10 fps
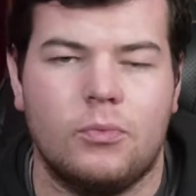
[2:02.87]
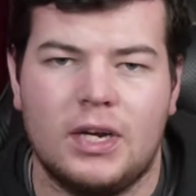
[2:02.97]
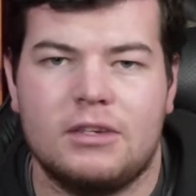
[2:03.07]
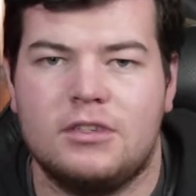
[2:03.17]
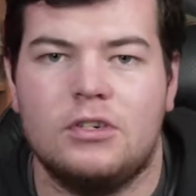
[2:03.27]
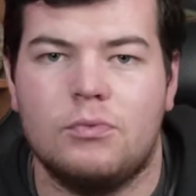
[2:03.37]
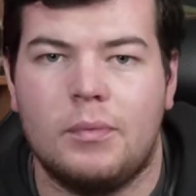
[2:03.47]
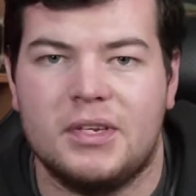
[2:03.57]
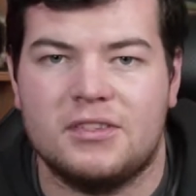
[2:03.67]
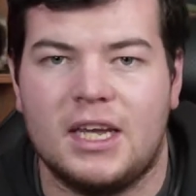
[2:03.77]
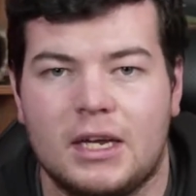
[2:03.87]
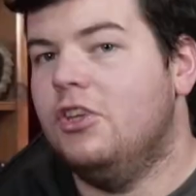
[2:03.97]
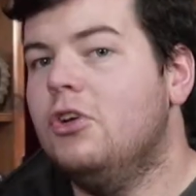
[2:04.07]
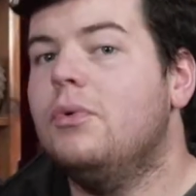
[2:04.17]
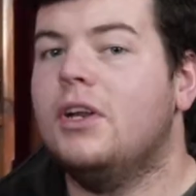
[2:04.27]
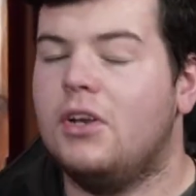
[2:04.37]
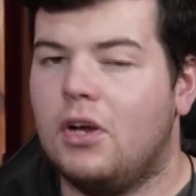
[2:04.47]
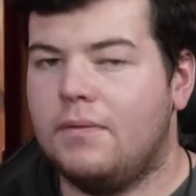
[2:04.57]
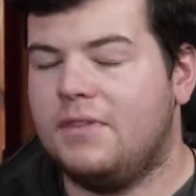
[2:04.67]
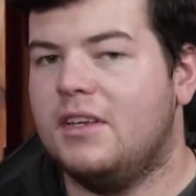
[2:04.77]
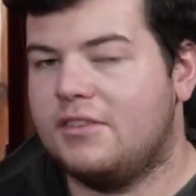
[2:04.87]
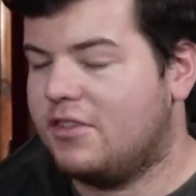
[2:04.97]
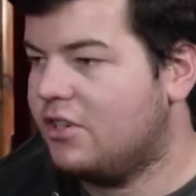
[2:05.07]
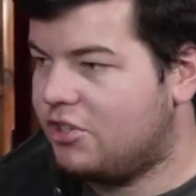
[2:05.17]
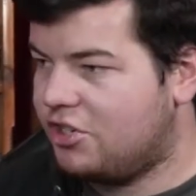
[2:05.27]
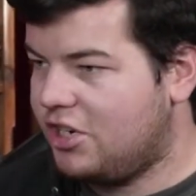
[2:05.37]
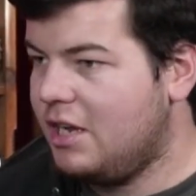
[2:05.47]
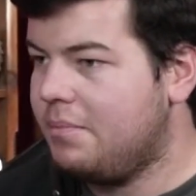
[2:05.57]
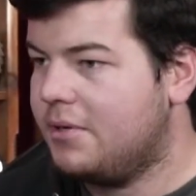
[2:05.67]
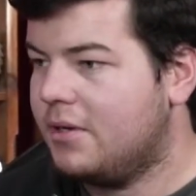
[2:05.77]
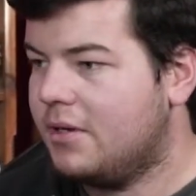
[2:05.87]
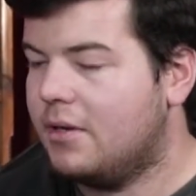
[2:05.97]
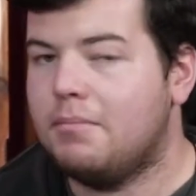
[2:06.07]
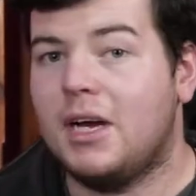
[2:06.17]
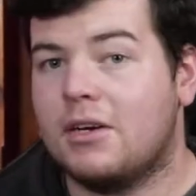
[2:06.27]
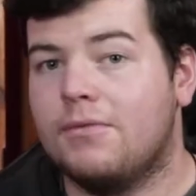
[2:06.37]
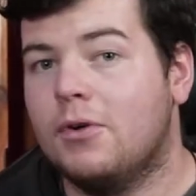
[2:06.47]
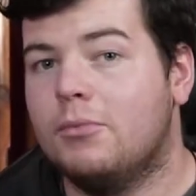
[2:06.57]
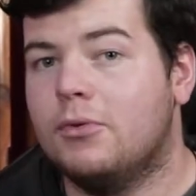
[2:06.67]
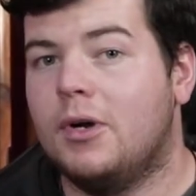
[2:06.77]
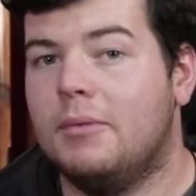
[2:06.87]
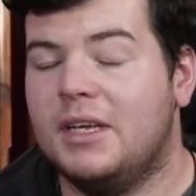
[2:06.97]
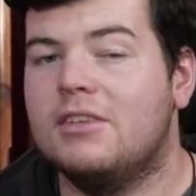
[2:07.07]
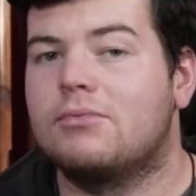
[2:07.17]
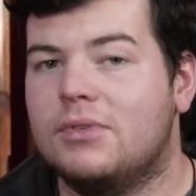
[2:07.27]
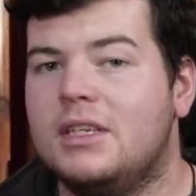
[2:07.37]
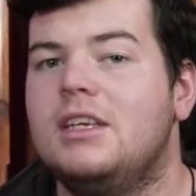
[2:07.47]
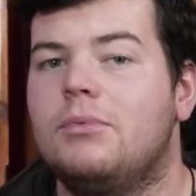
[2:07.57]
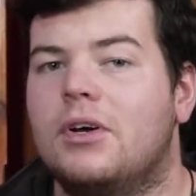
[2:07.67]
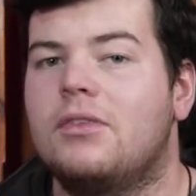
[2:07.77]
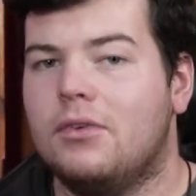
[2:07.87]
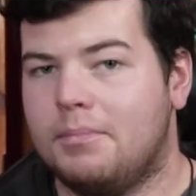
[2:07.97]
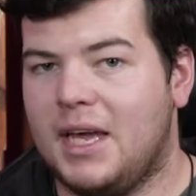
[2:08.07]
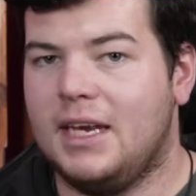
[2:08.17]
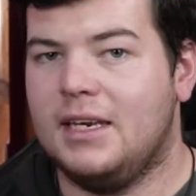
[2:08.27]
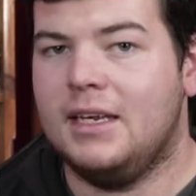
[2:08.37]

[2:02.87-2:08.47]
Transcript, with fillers: What else did you want me to say? You wanna know if this cheap microphone boom arm is really worth your penny.